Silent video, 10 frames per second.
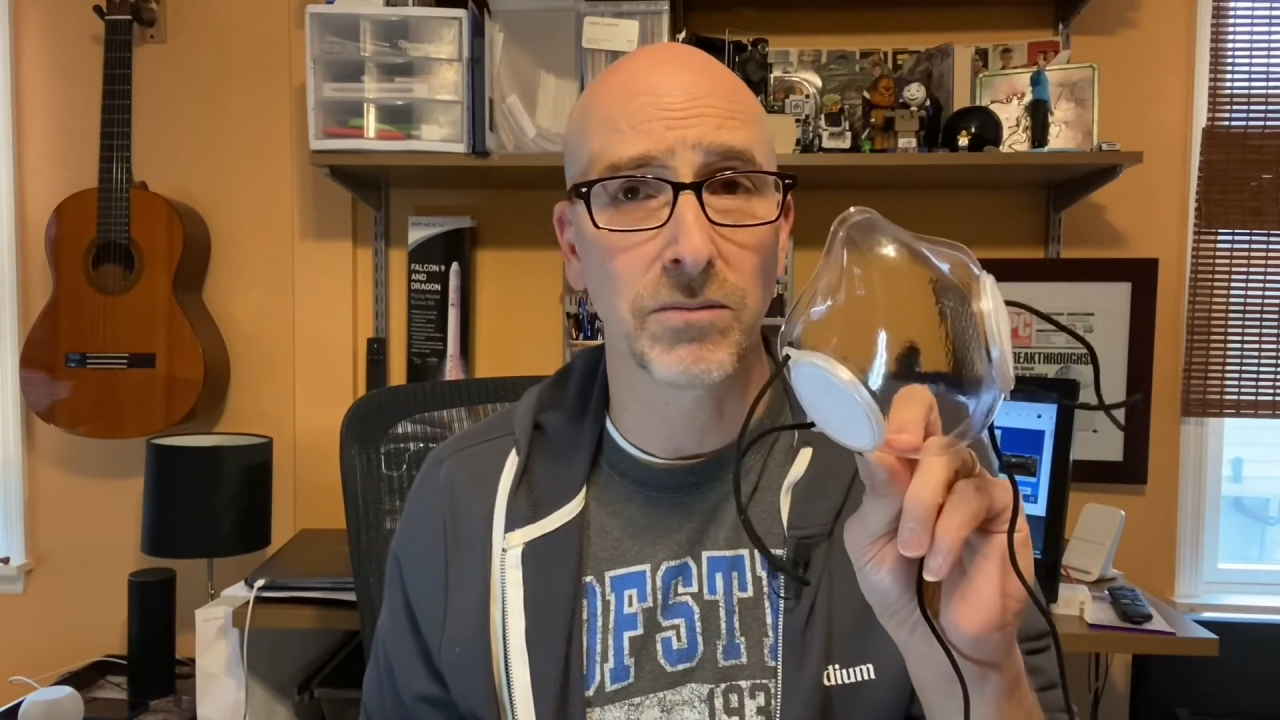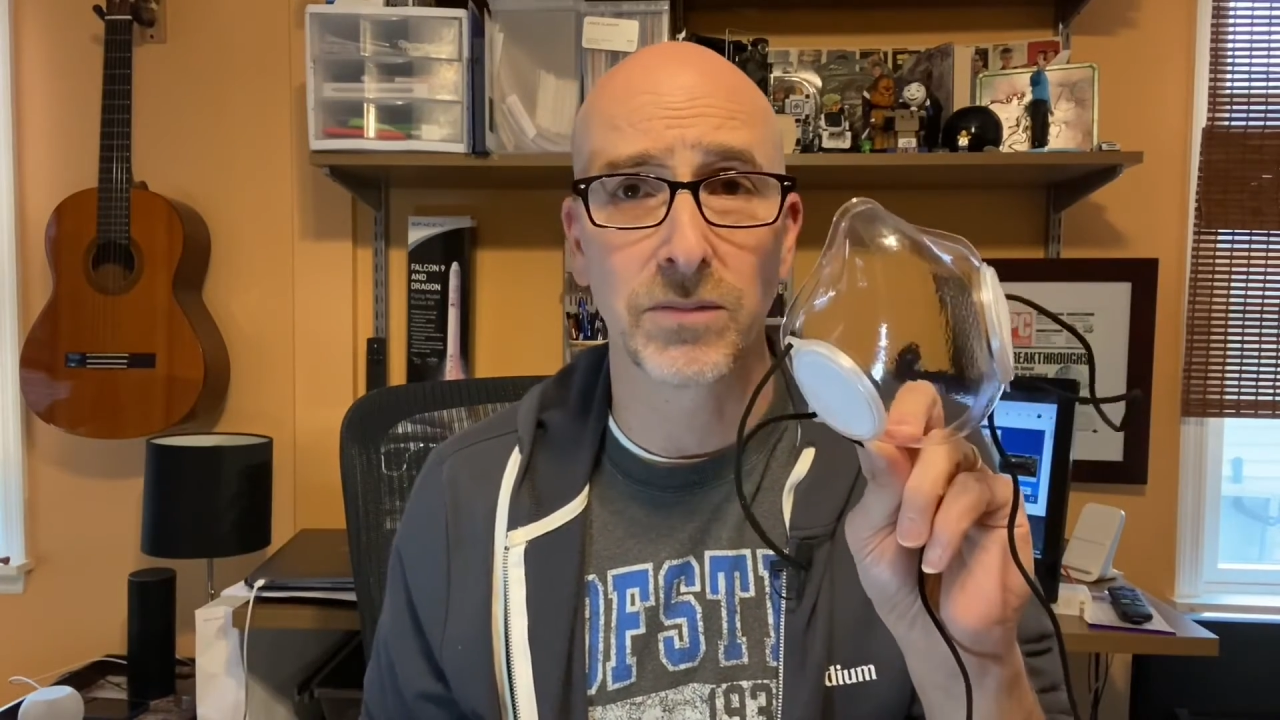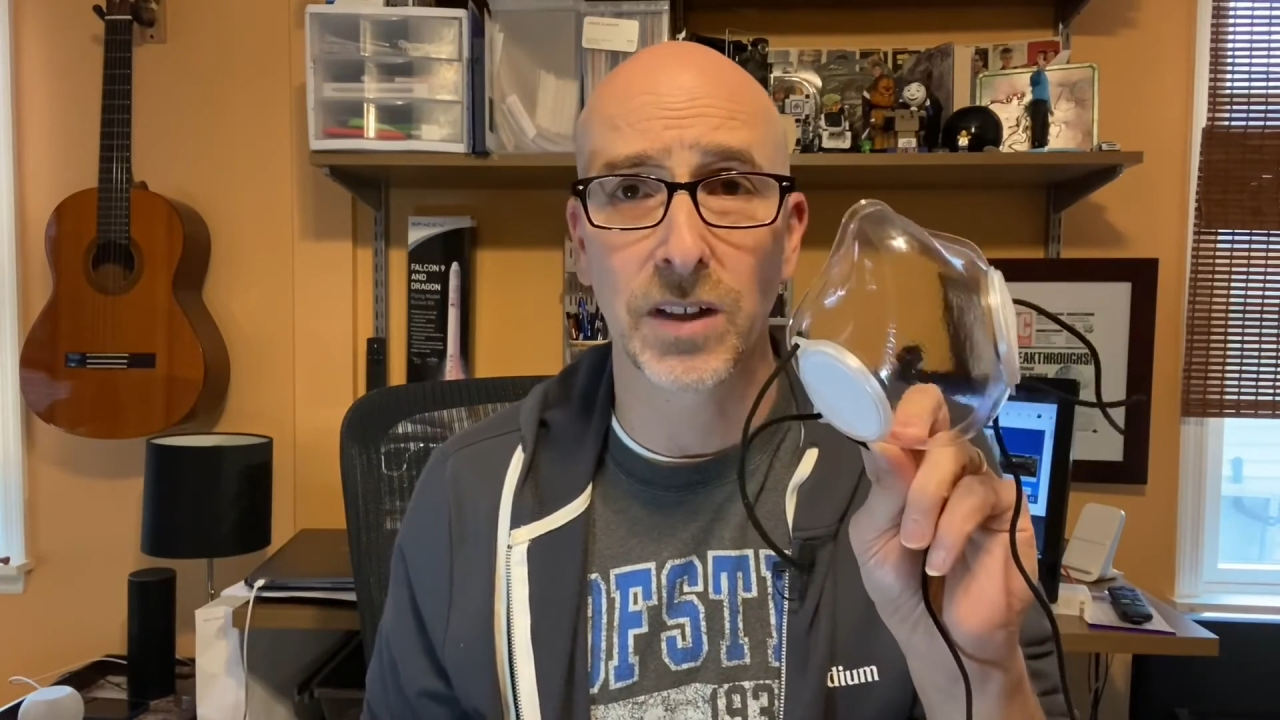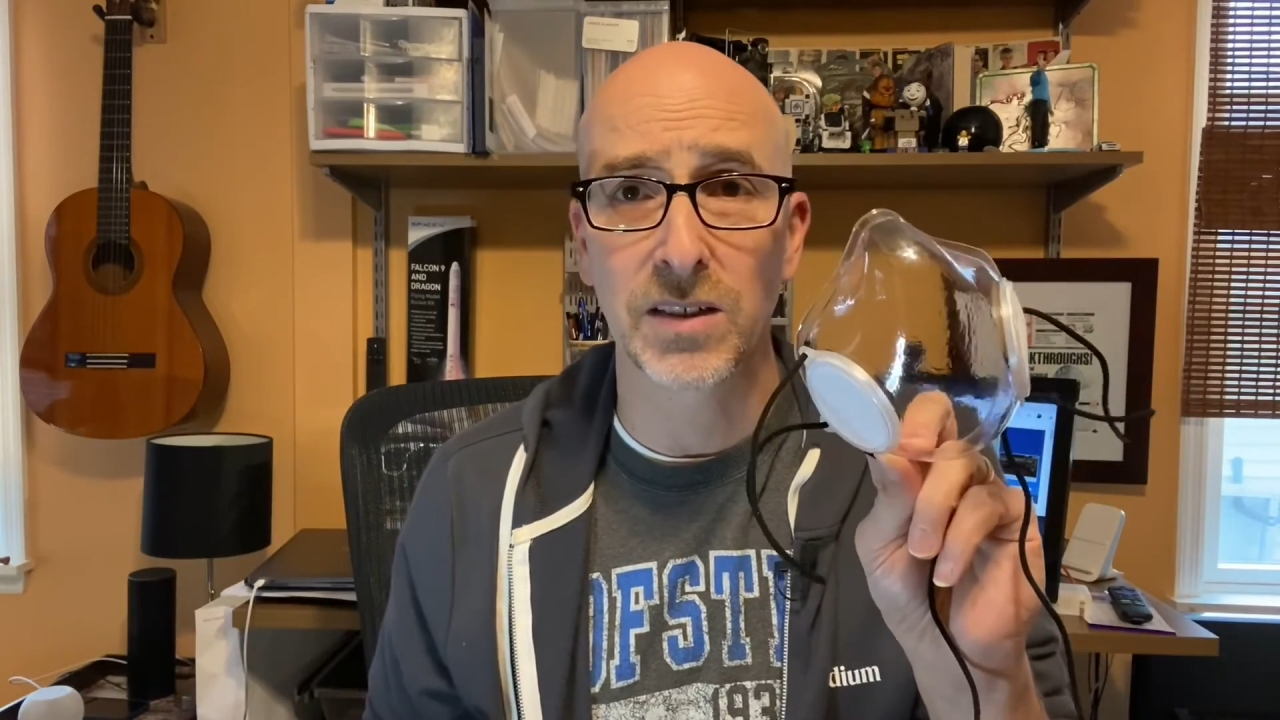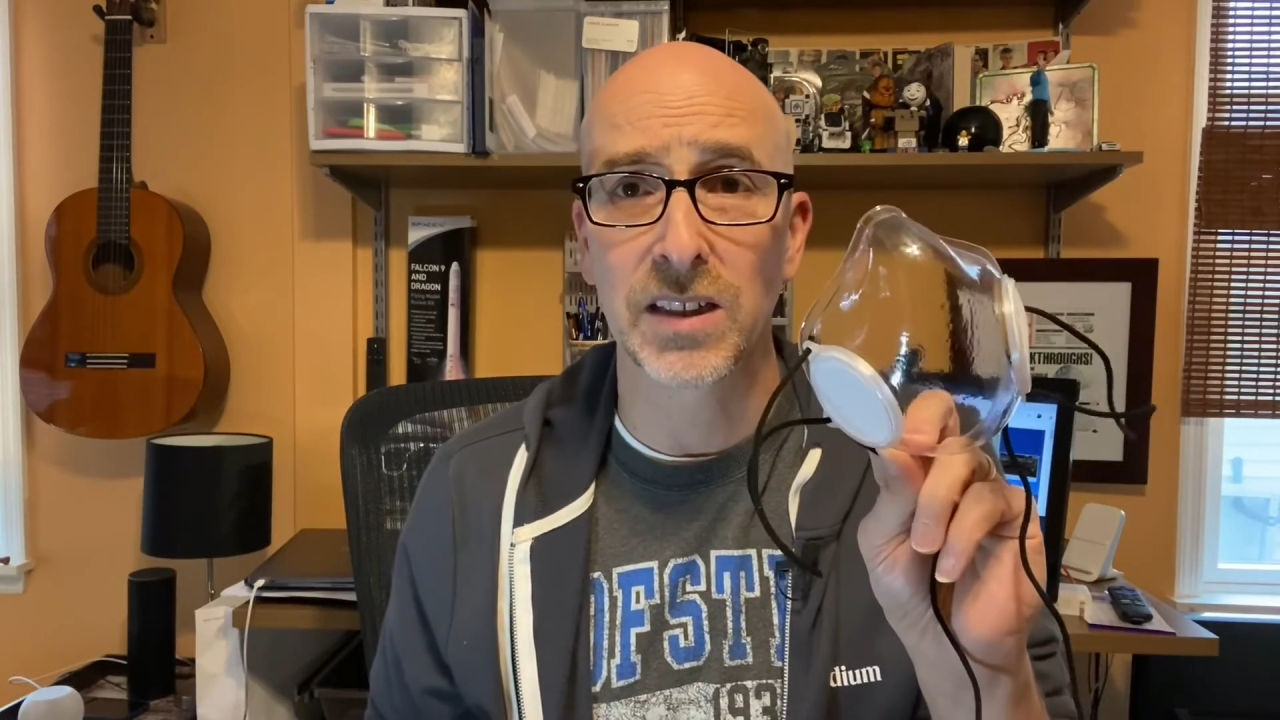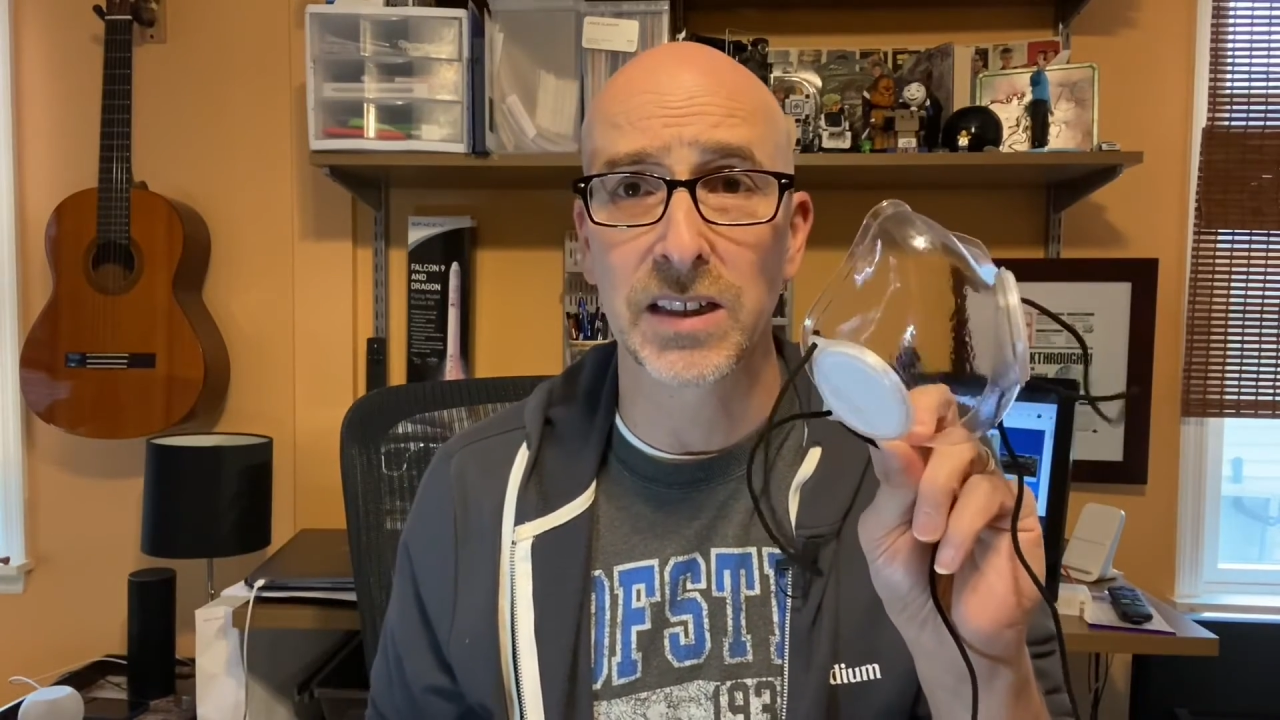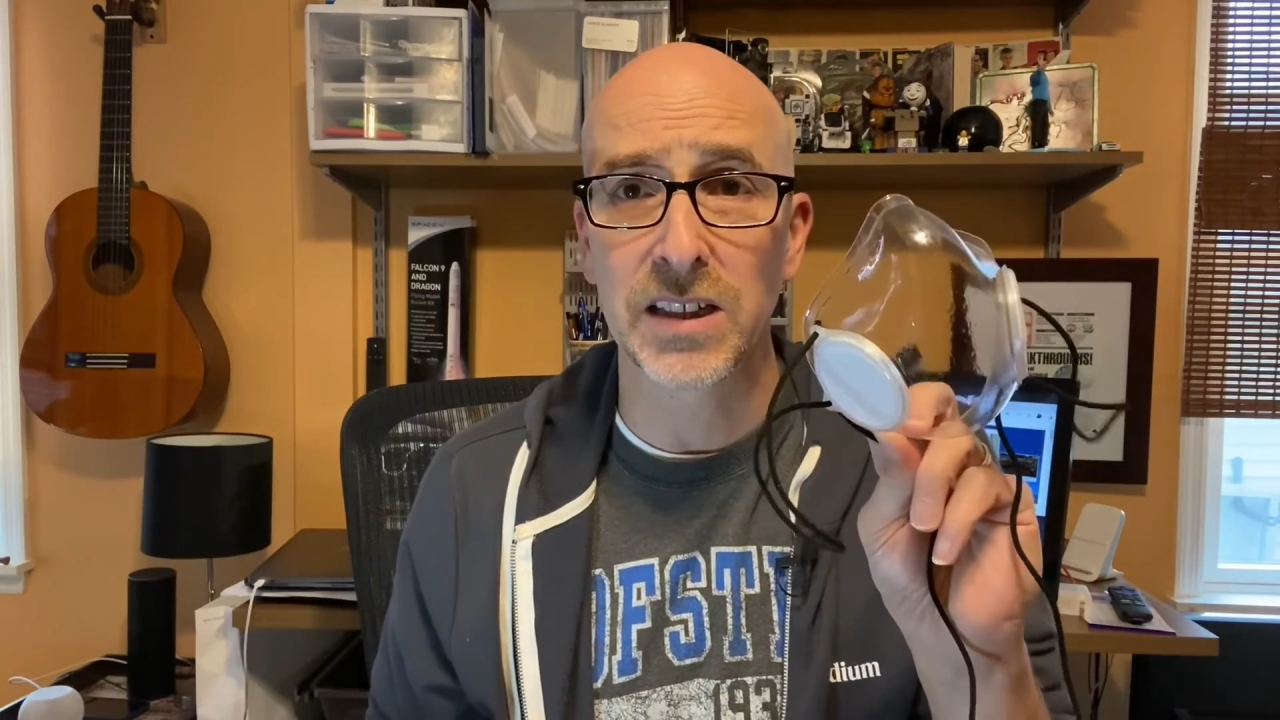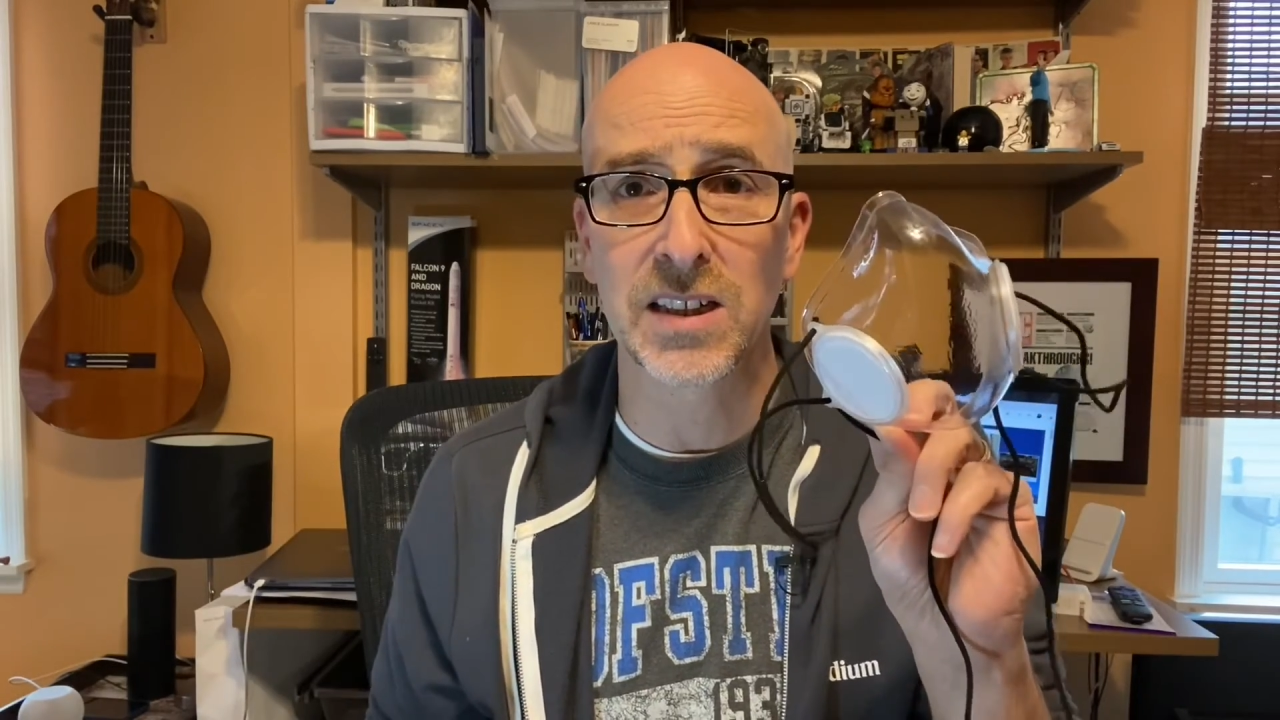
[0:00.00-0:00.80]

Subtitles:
Does at least